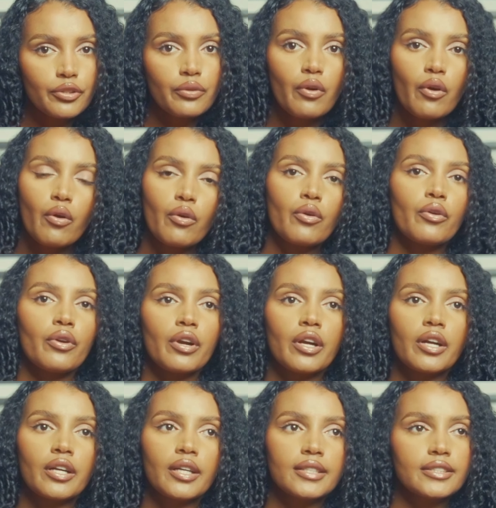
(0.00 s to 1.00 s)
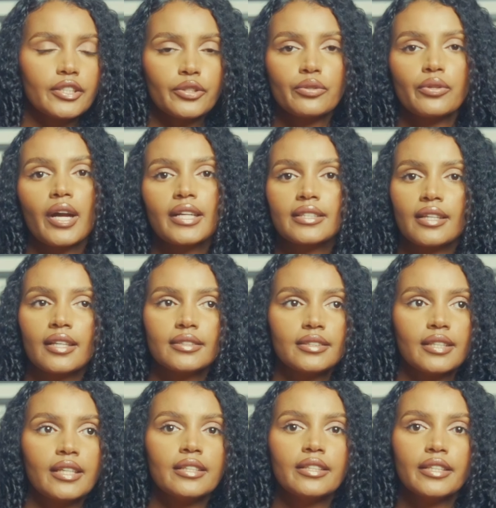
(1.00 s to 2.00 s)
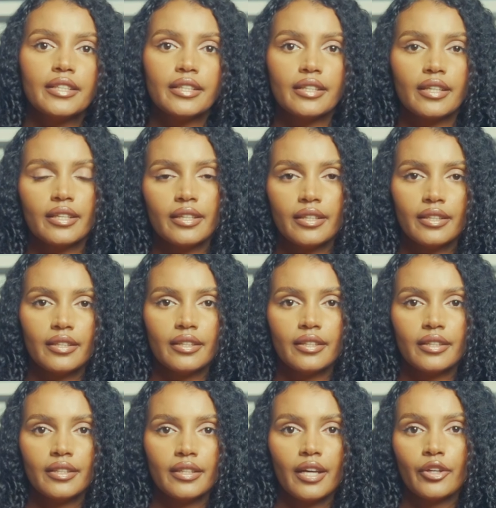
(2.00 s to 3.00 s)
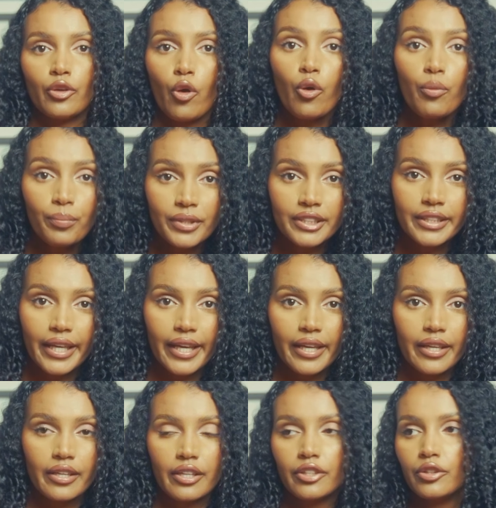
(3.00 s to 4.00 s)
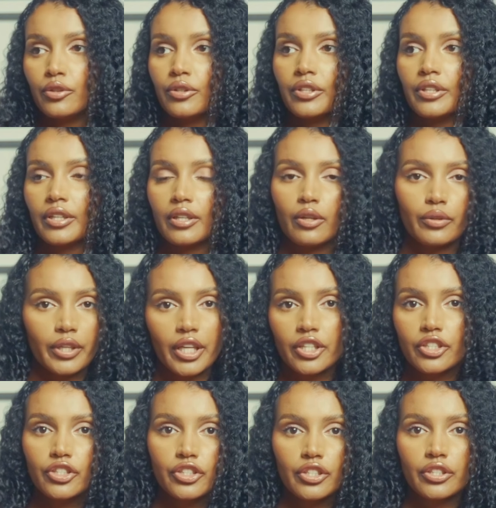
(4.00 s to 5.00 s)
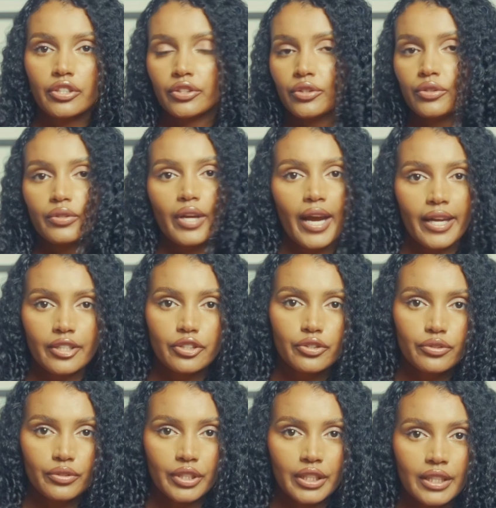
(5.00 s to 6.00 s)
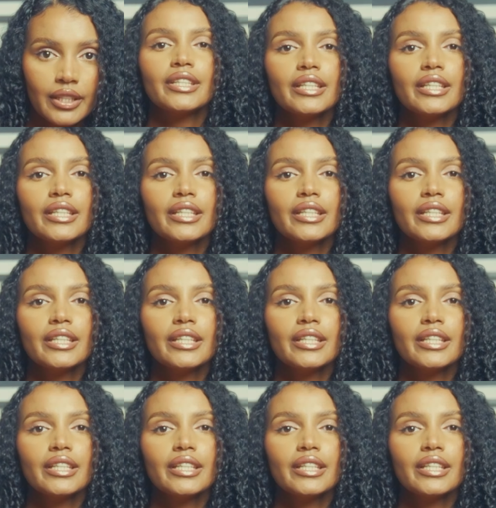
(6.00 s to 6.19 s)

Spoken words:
or let's say you're attending an open day in your location in your country.